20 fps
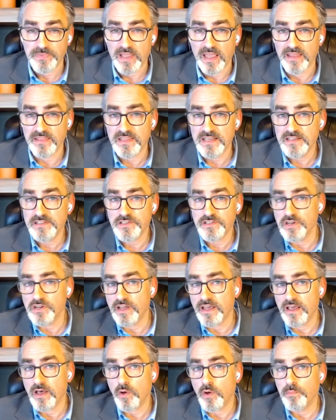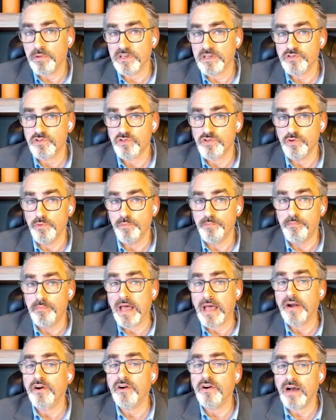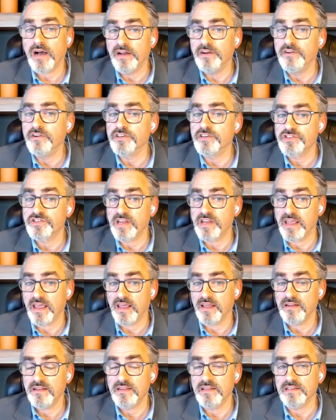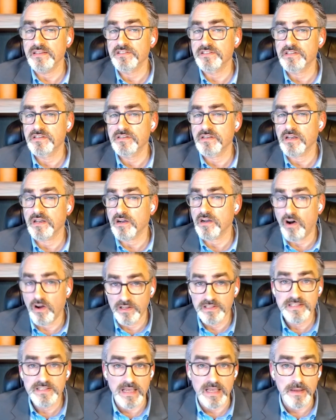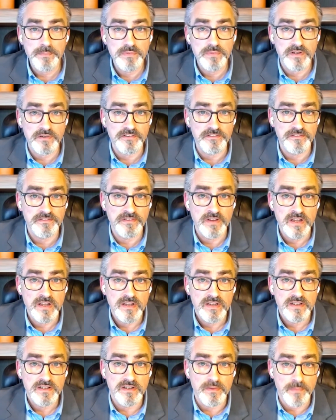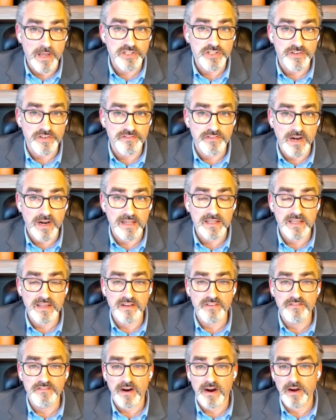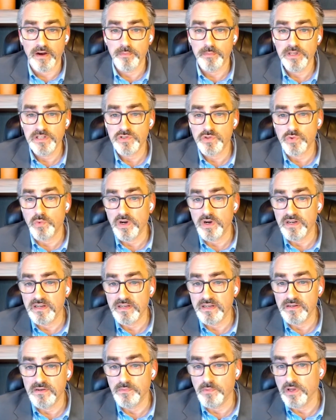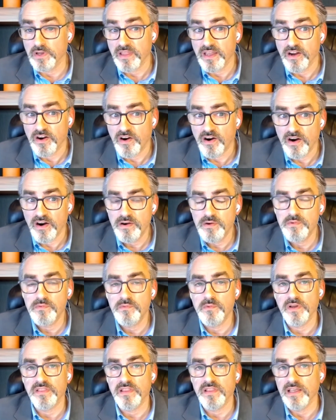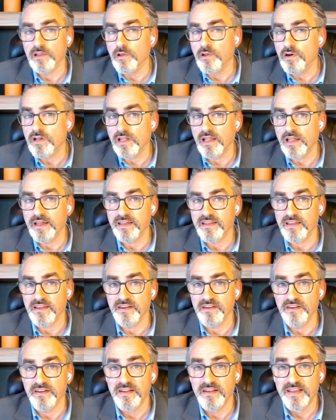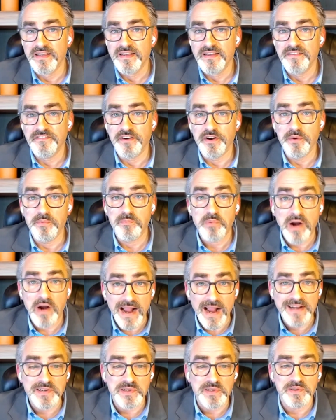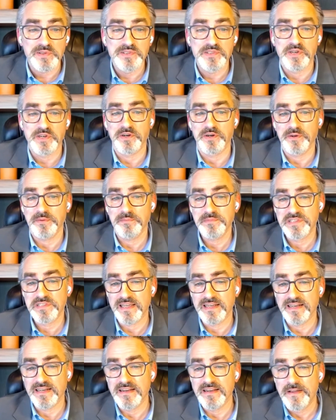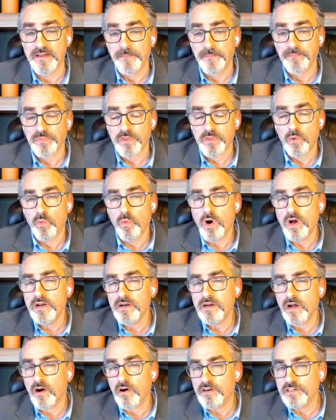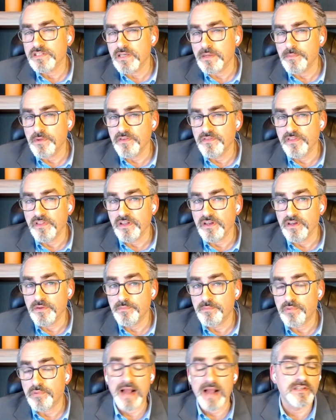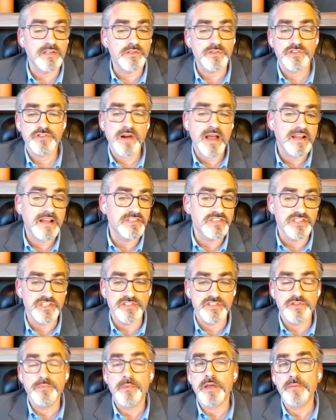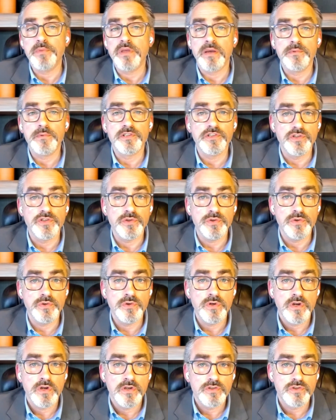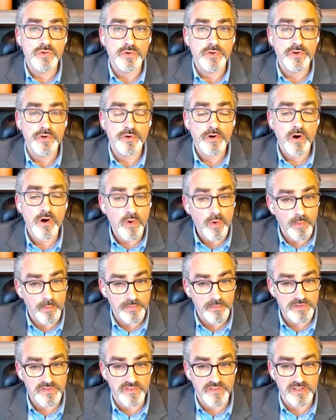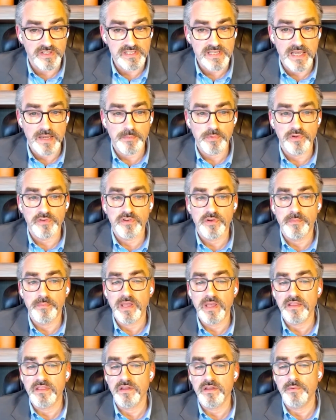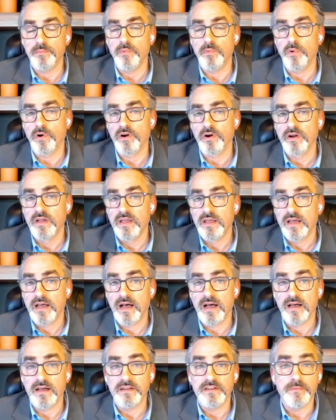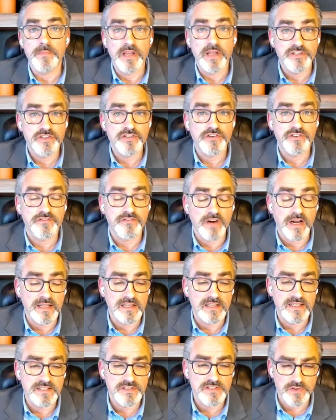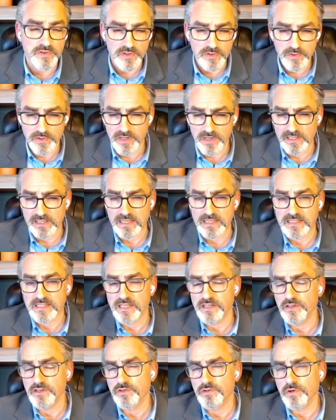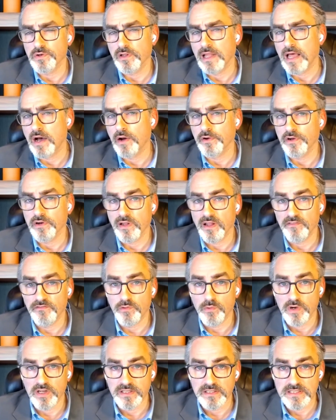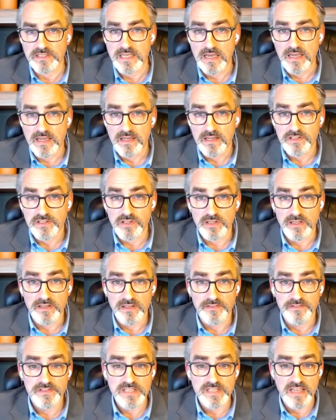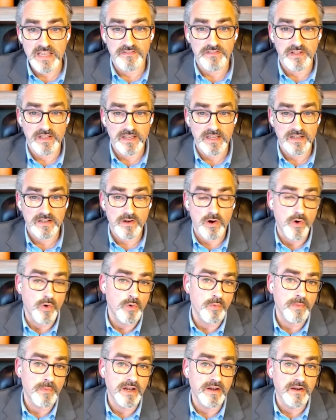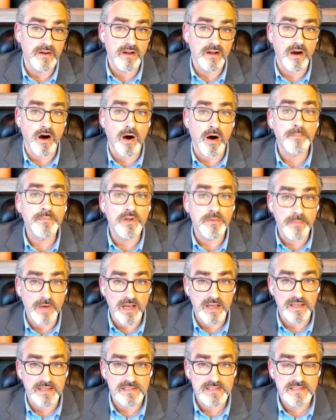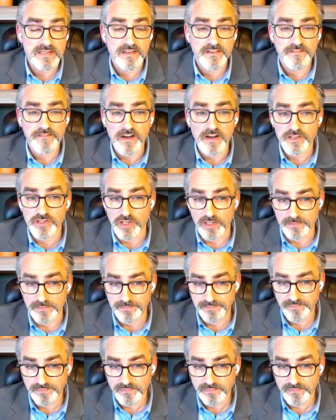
Anthea is going to help us to better understand this concept of dementia-friendly environments, what they are, what they look like in very practical terms, and what are some of the practical strategies you might be able to do to your homes, for example, to make them more dementia-friendly so you can continue to allow your loved ones to live safely at home and optimize function.